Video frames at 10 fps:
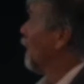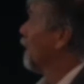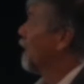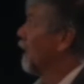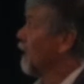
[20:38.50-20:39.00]

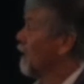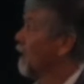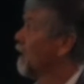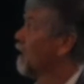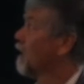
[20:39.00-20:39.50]
Okay,
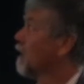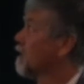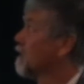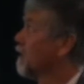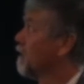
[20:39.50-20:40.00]

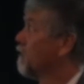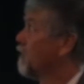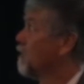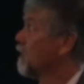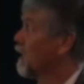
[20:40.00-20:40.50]
so a
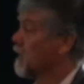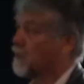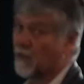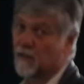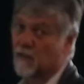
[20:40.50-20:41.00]
few more case
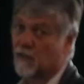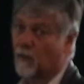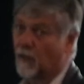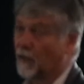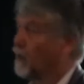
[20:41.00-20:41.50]
studies just
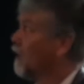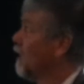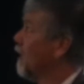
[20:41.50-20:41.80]
quickly.